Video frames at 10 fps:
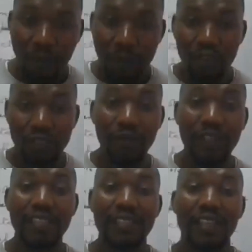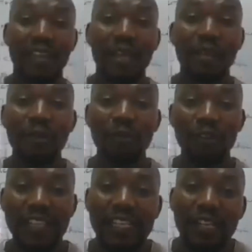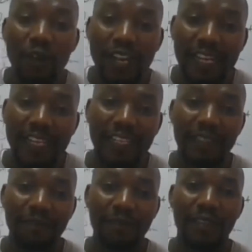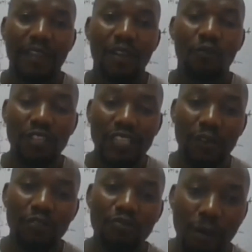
Now, because of this, people started wondering, what can we